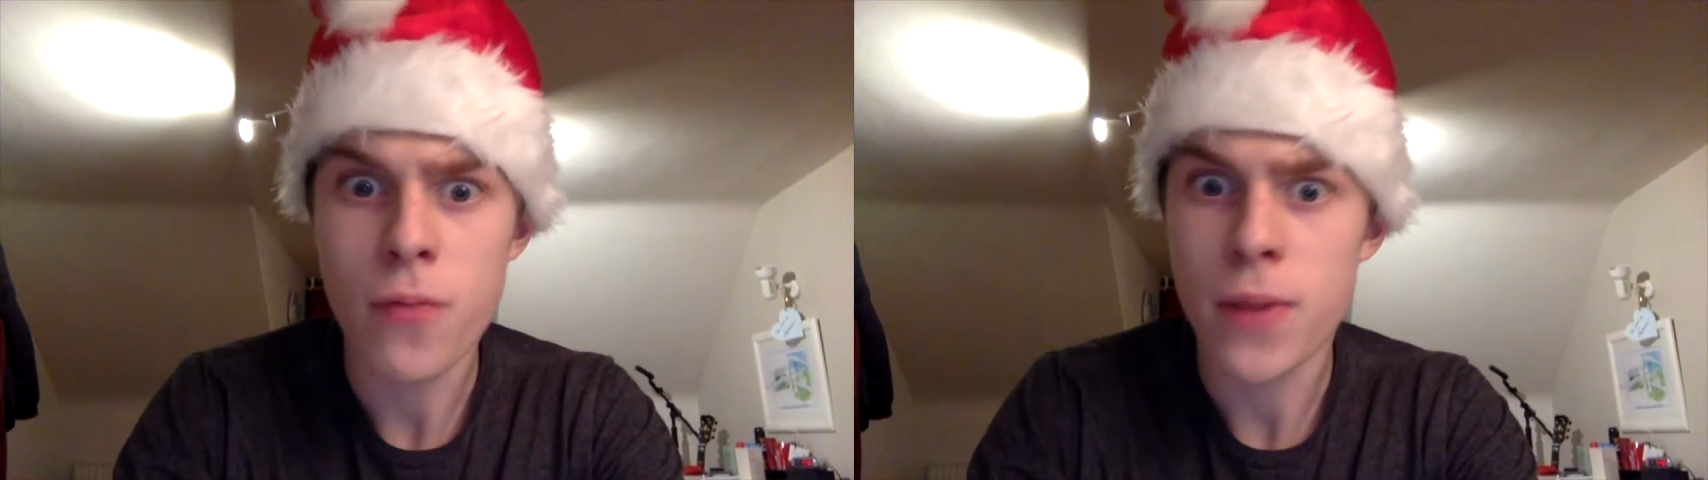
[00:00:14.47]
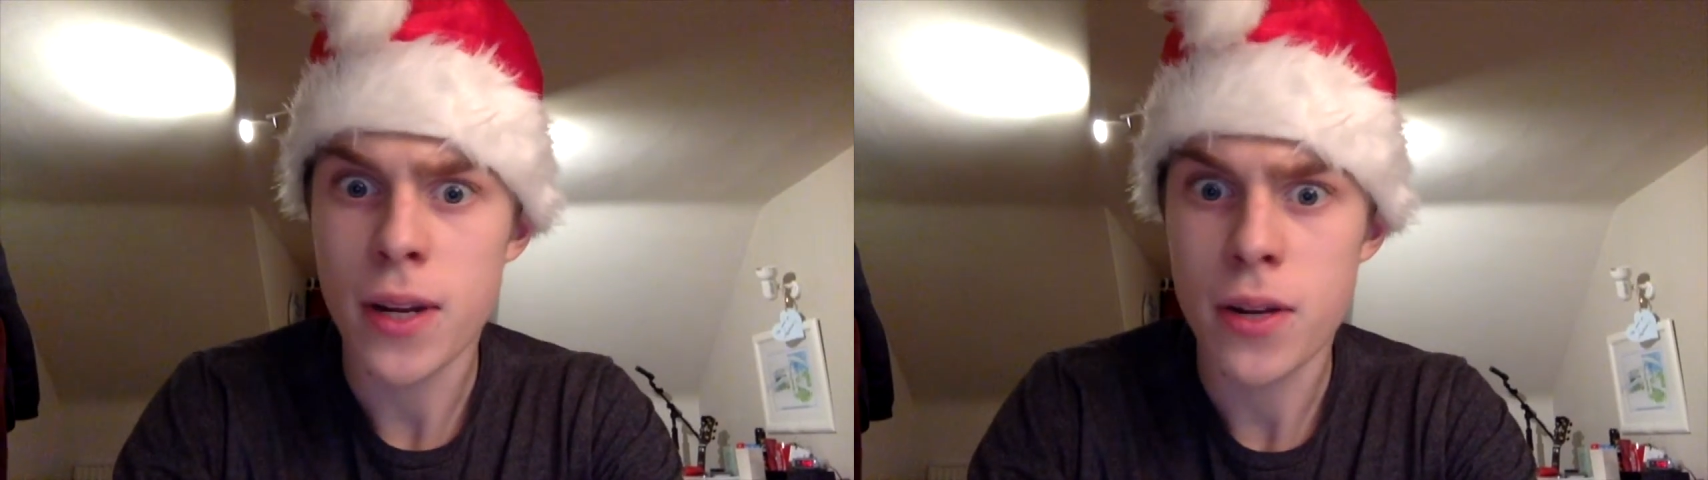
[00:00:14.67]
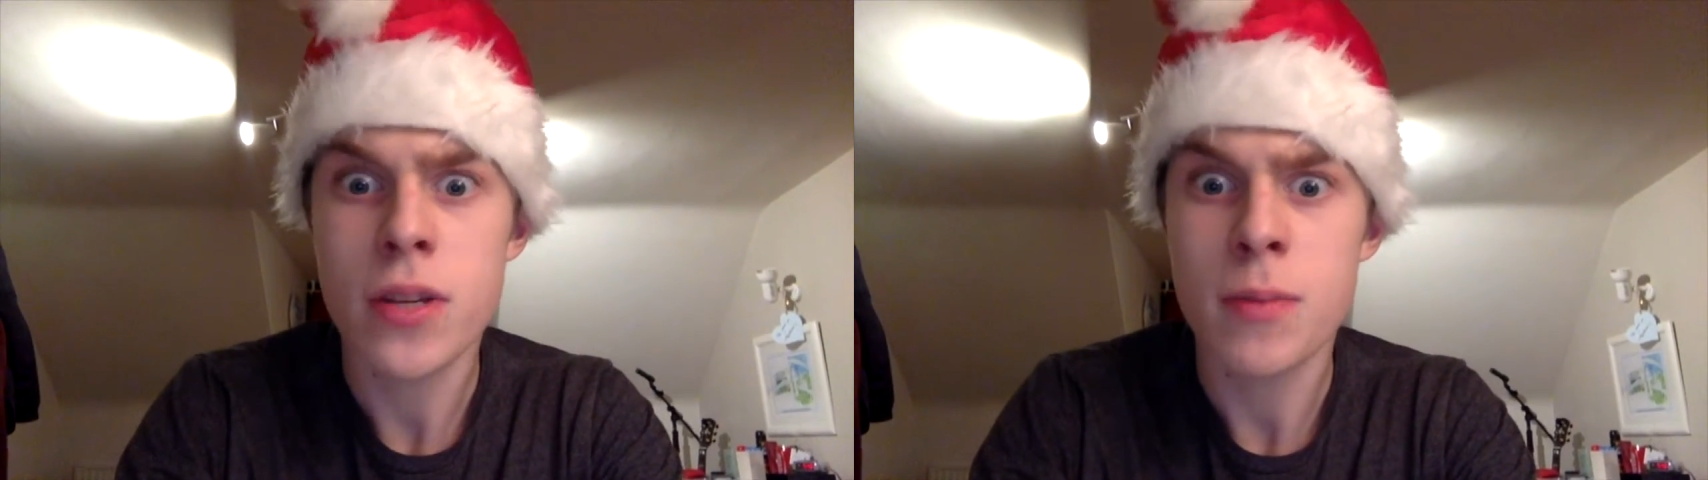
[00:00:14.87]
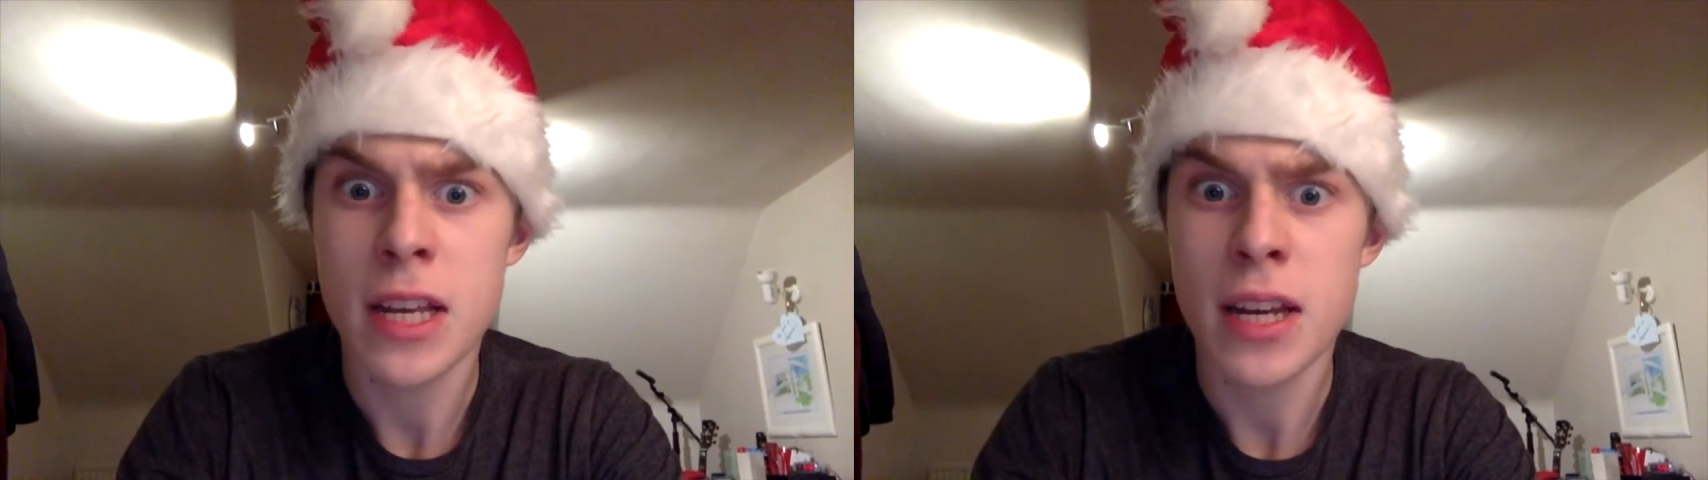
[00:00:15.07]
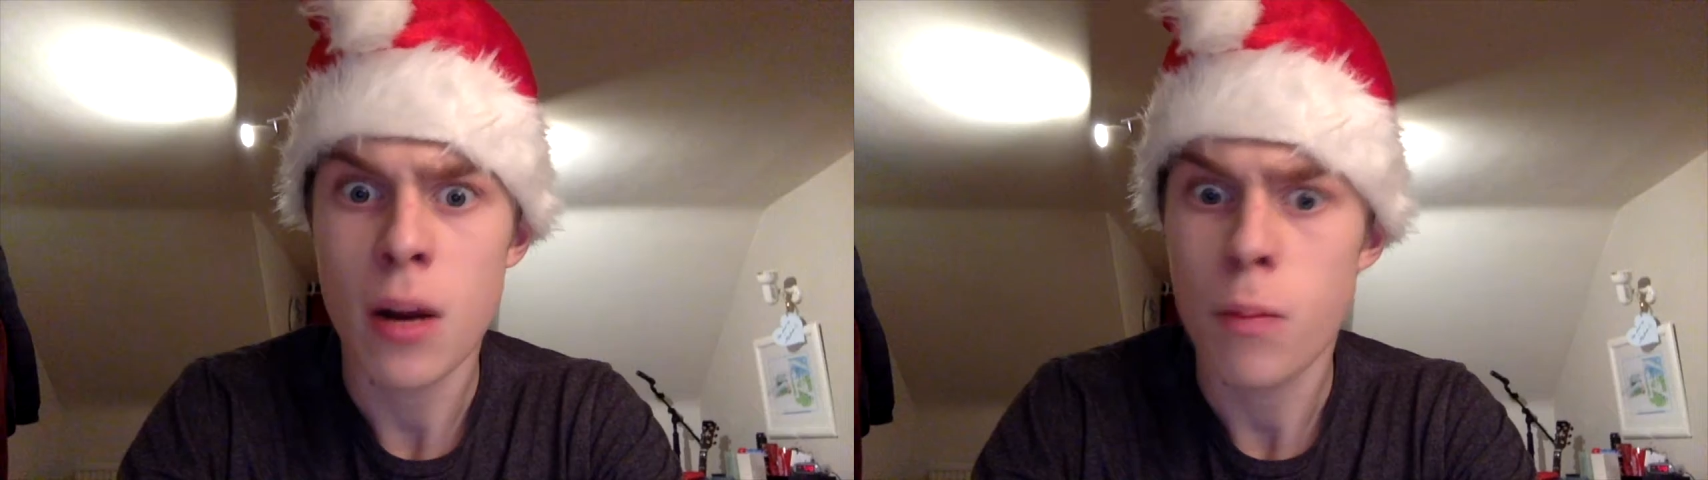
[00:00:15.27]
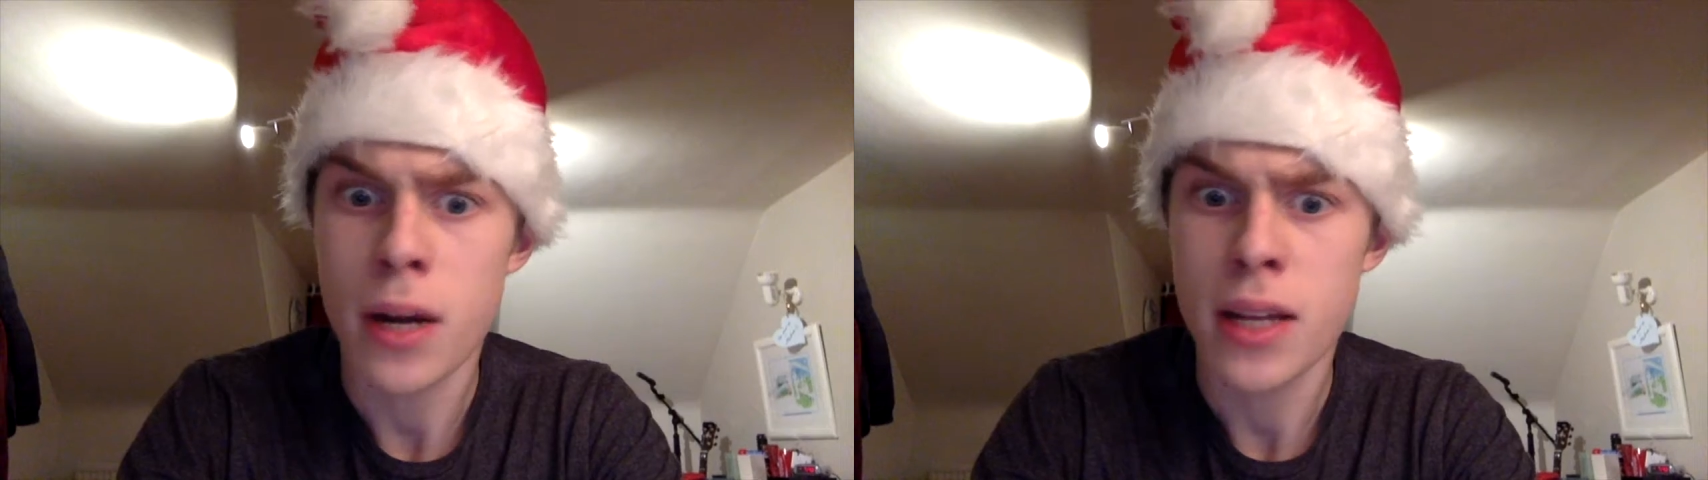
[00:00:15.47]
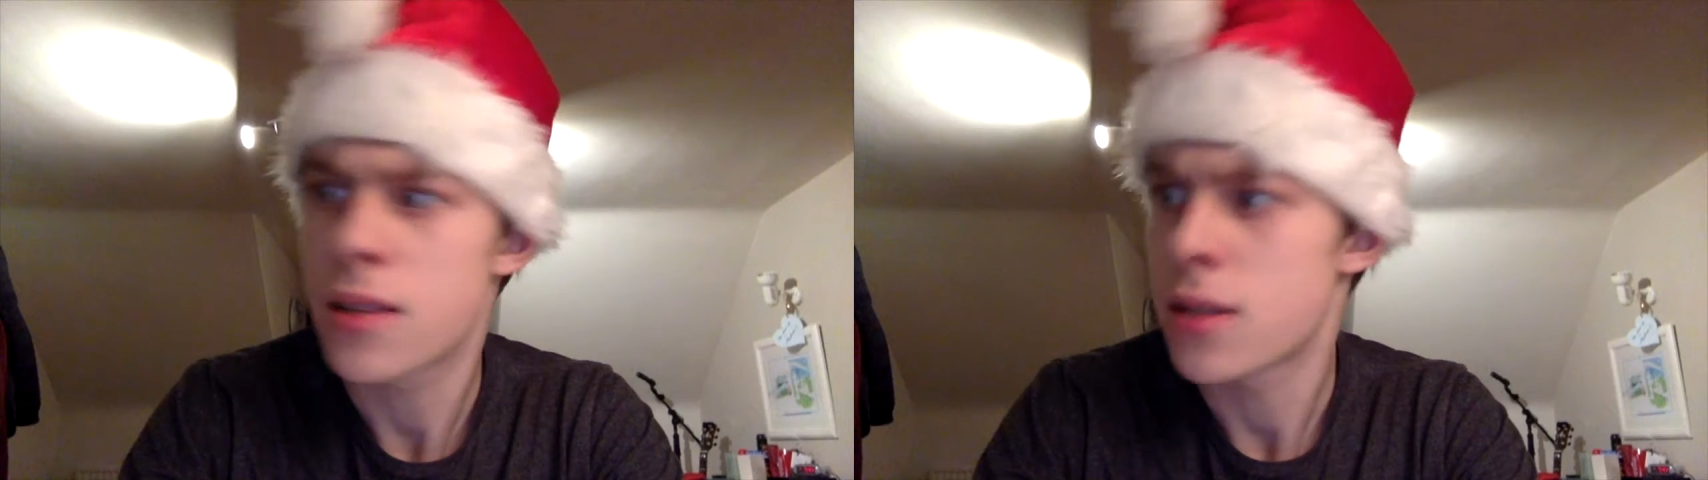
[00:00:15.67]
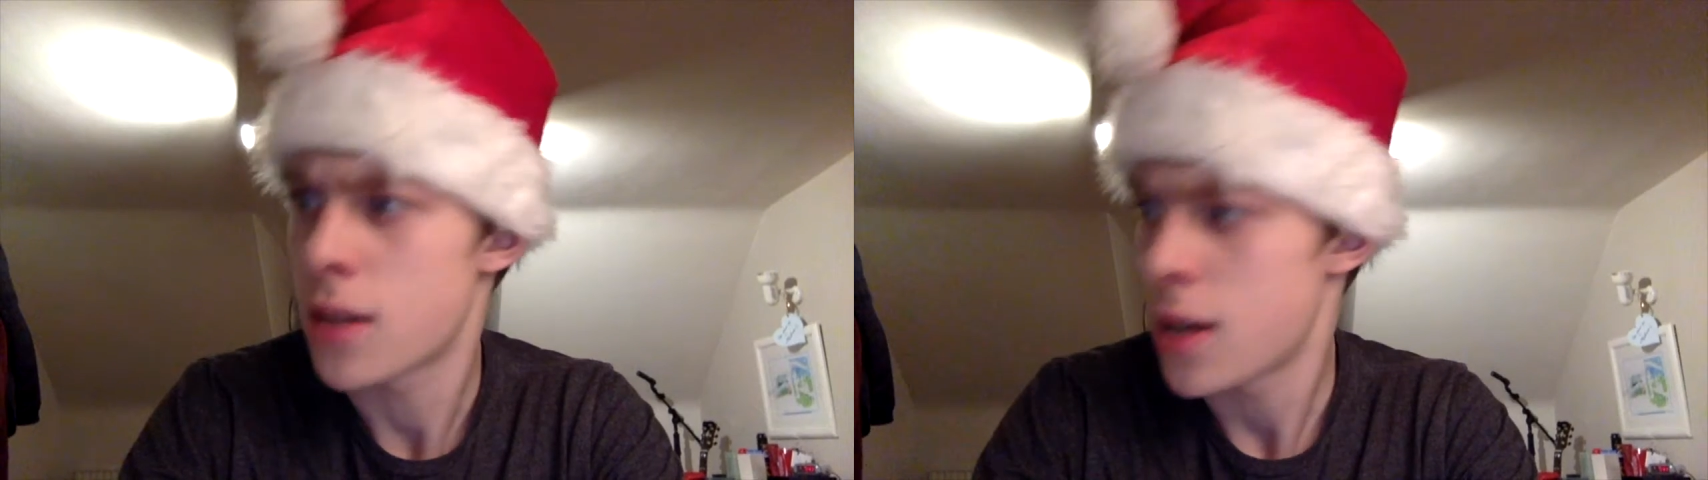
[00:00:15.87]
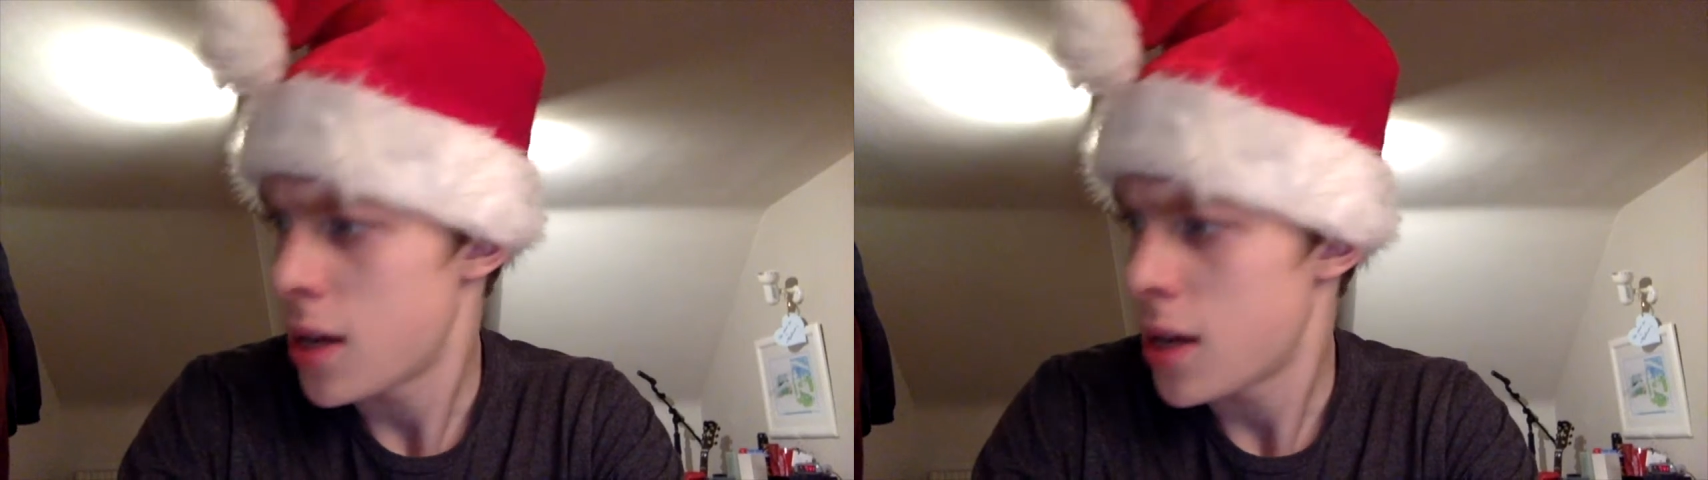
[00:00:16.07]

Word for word: perfect Christmas hit out by this,